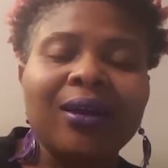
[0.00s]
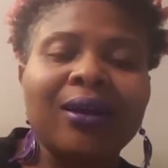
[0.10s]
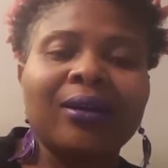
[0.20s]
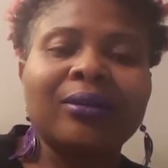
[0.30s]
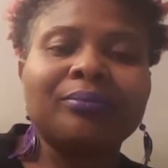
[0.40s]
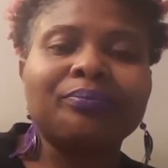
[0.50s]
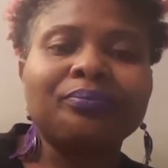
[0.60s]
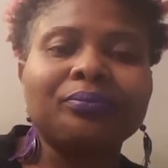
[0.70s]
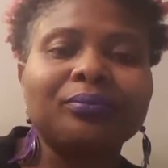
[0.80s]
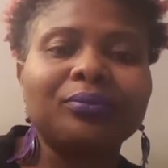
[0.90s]
um,
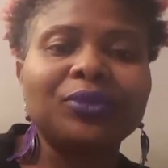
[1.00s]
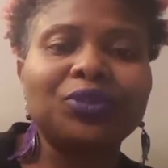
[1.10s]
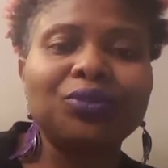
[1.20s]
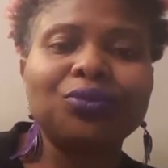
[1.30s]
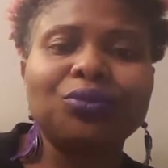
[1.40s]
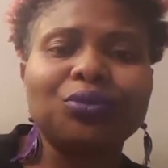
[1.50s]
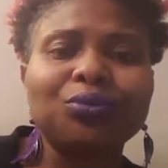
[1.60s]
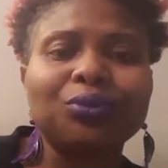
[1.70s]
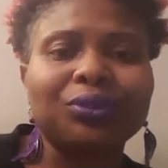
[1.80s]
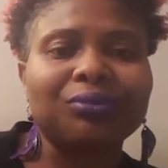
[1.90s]
do
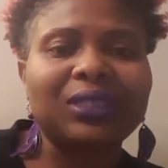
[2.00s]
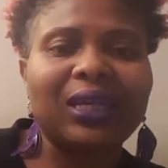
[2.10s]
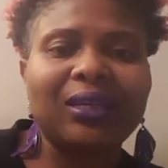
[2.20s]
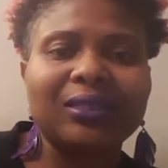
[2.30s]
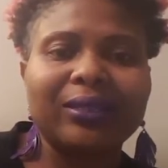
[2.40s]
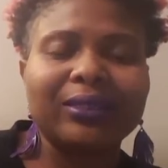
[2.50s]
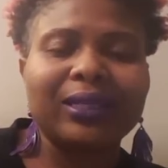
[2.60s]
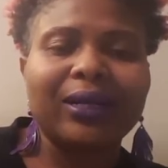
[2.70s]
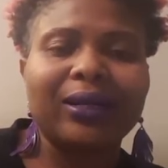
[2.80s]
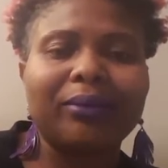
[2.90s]
2 or 3 days at a
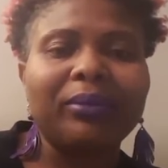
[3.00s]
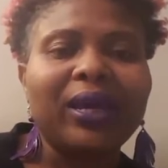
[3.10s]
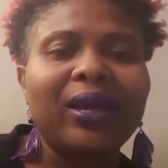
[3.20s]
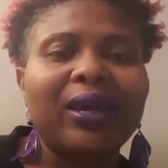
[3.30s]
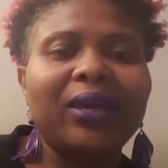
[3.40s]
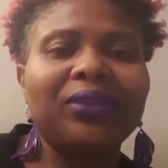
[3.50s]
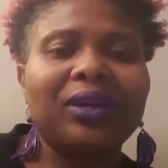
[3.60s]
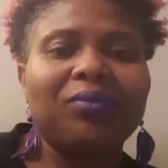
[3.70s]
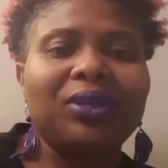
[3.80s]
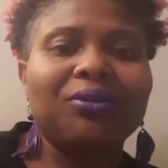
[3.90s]
time, and
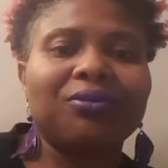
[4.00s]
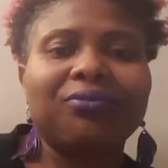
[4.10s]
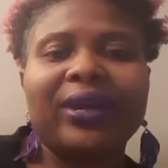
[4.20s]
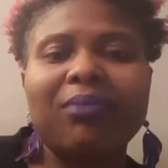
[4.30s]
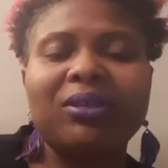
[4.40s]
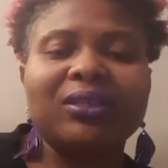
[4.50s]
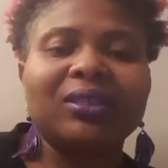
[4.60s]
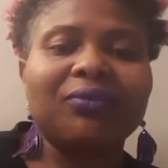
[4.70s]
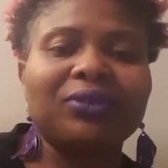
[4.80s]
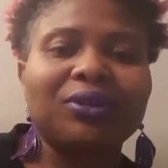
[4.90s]
that way you're grabbing
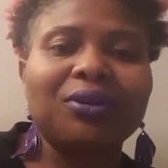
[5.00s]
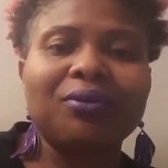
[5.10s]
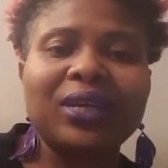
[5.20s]
stuff to go.